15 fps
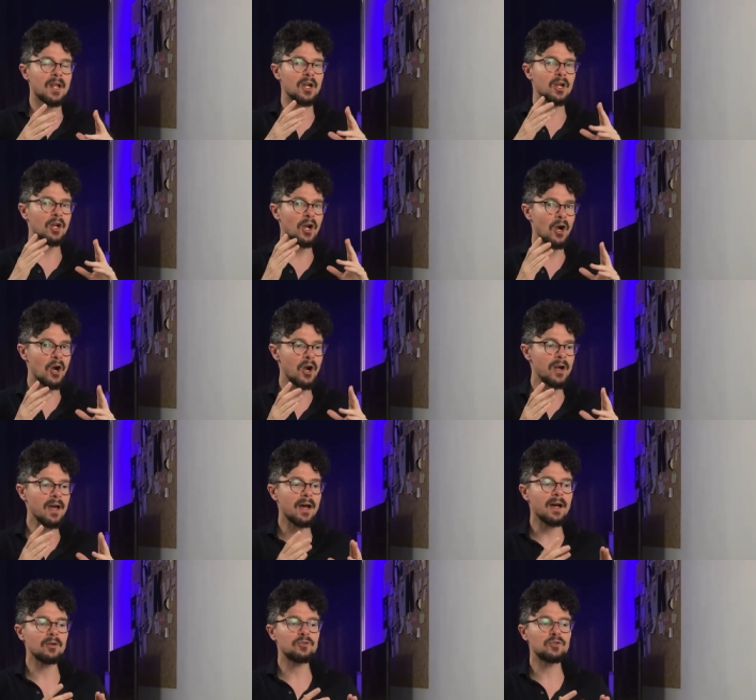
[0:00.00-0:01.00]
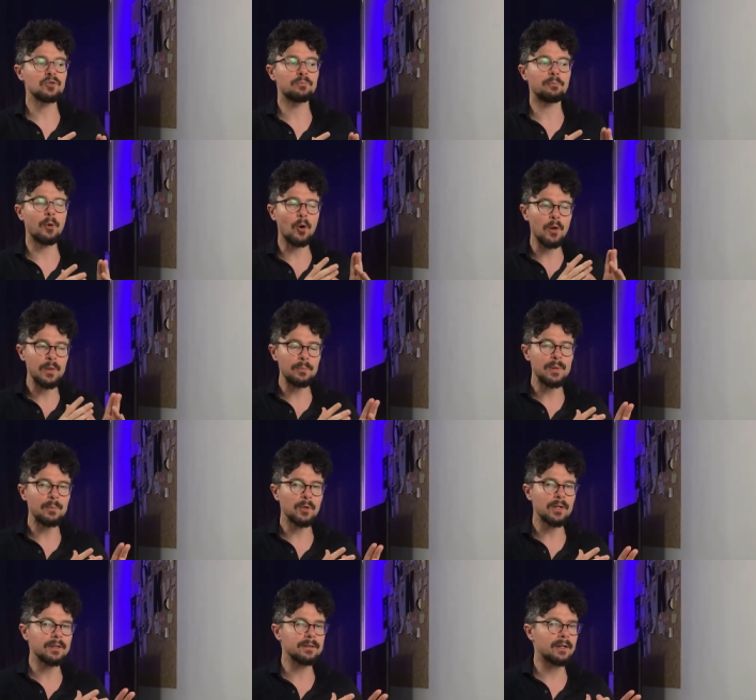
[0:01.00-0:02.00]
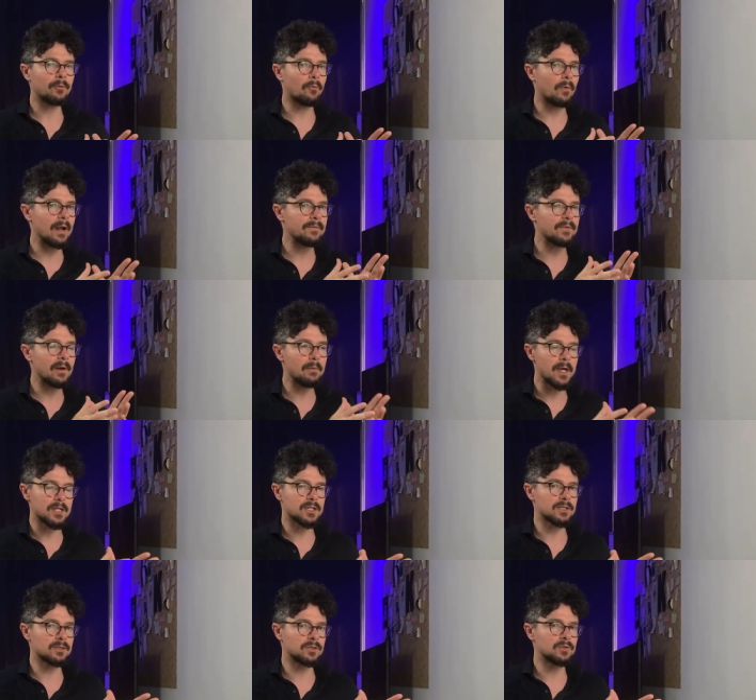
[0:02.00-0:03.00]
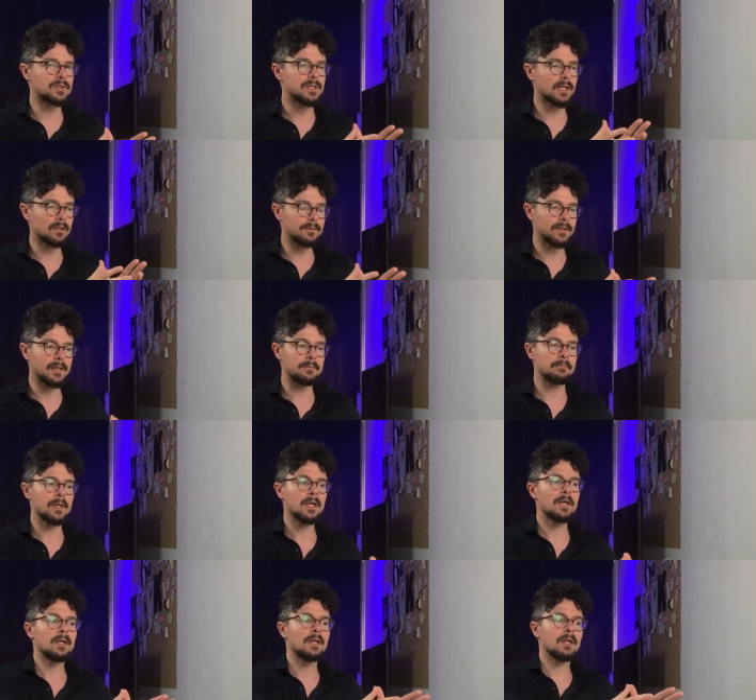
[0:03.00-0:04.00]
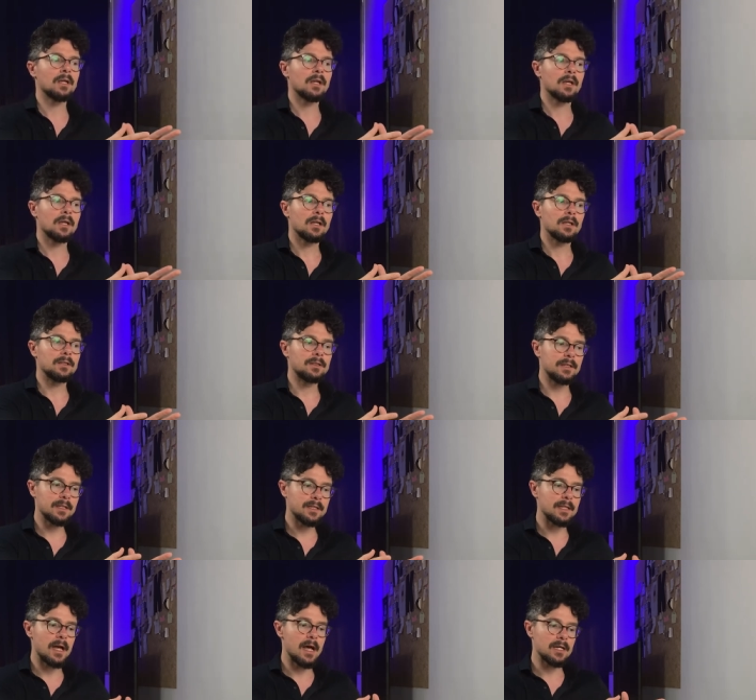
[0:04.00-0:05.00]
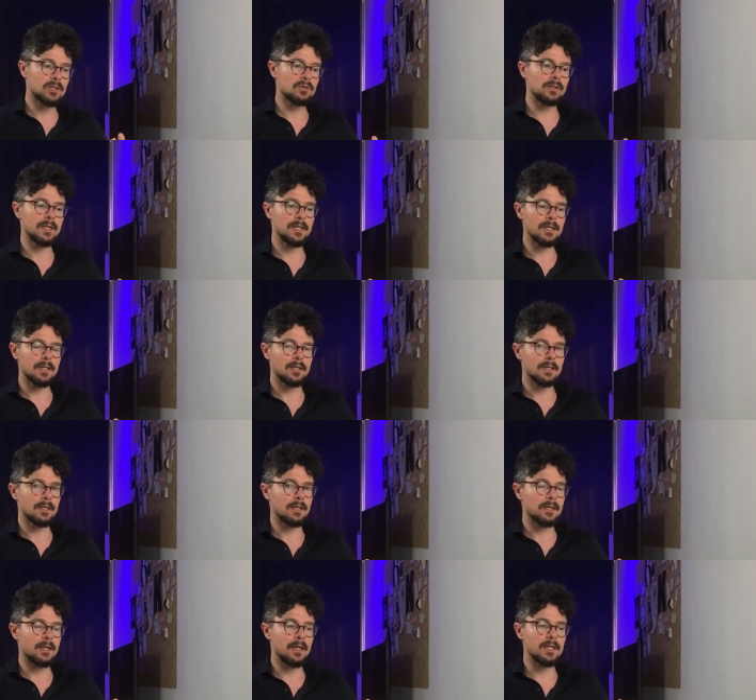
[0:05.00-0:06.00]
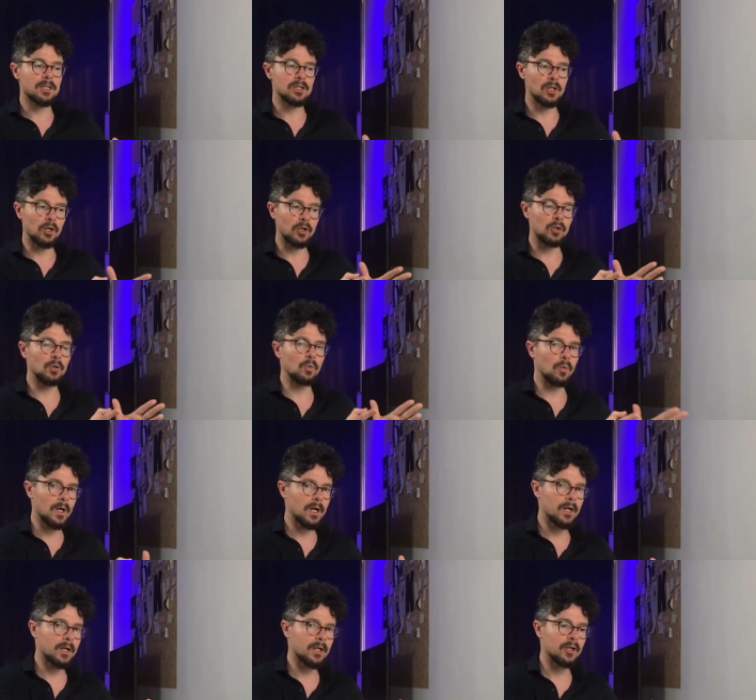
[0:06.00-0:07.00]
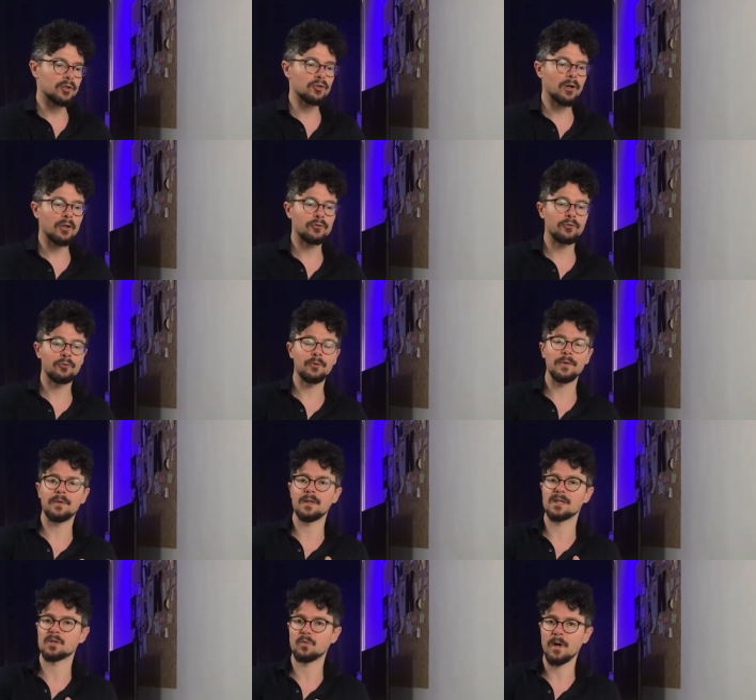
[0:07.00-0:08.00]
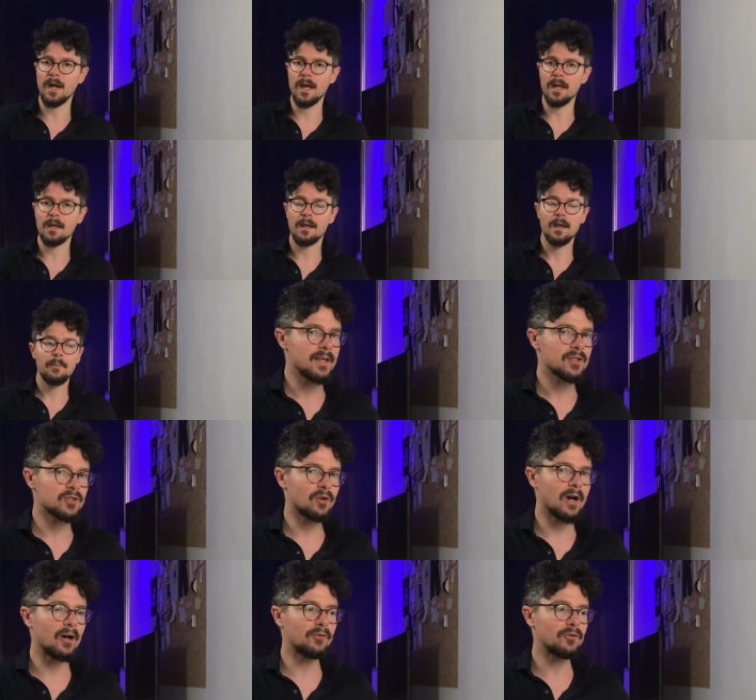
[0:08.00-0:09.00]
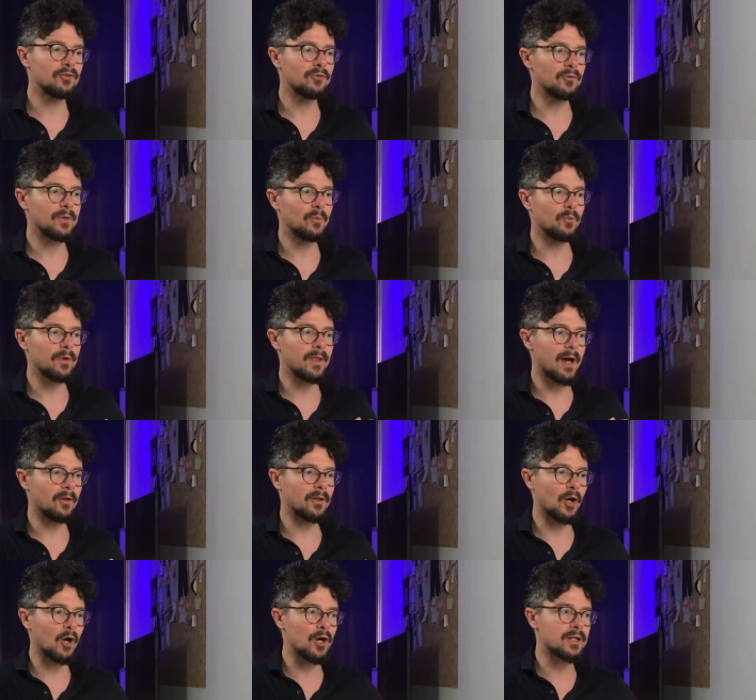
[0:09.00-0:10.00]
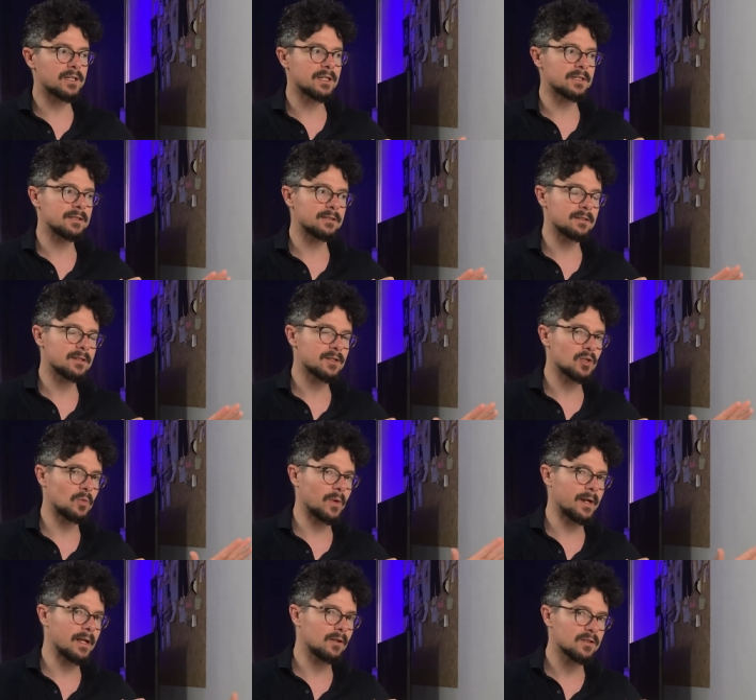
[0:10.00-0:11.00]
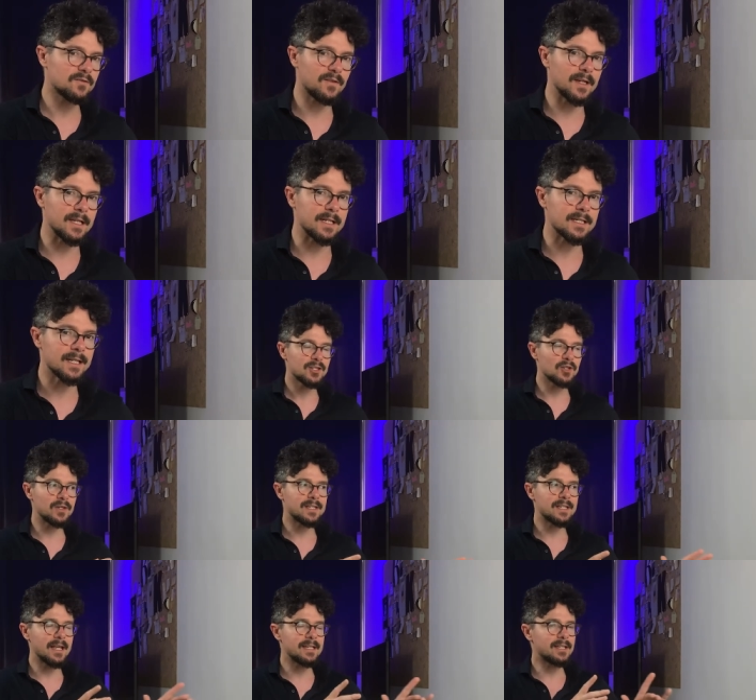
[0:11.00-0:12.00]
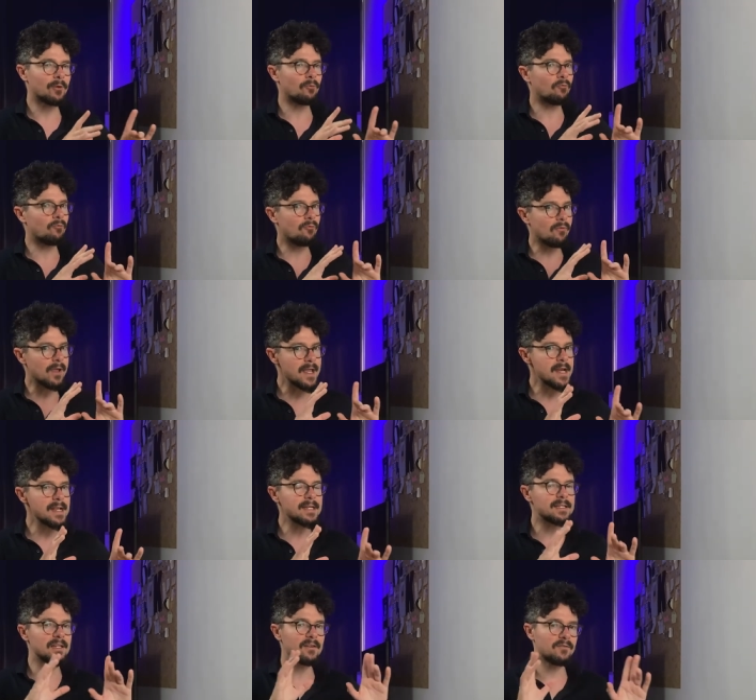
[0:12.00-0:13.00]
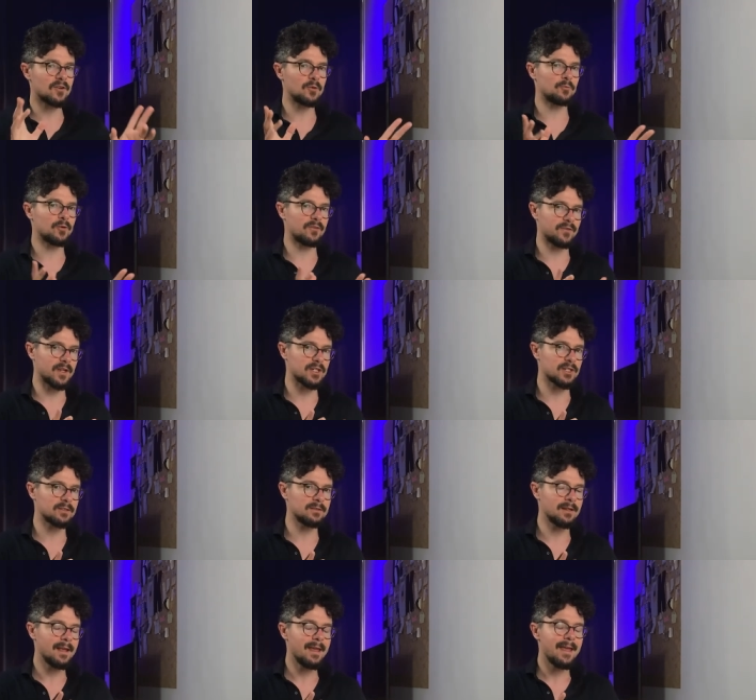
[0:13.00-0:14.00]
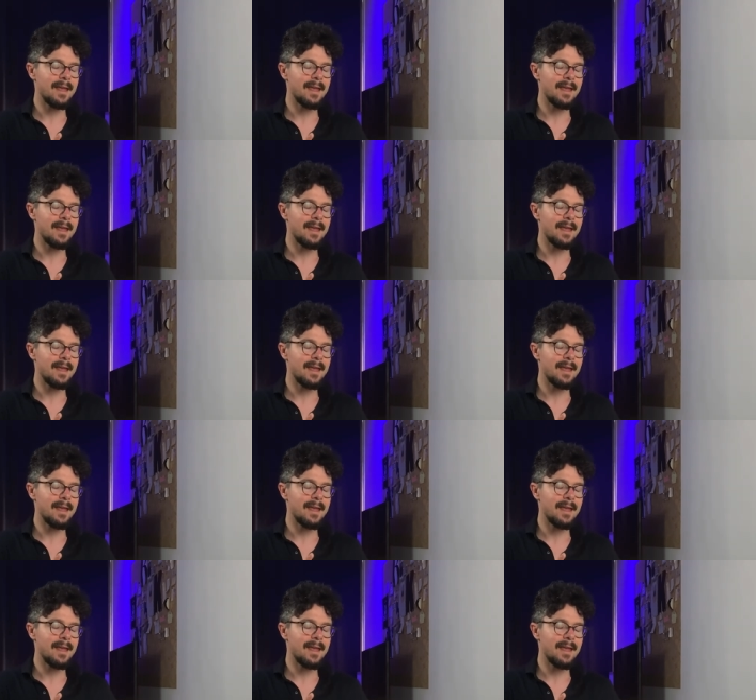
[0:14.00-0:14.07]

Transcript: learn how to point people in the right direction to tell them this actually is not good work, you have to do it this way. So, how do you do it without hurting someone else's feelings? So, it's a, it's a really different profession,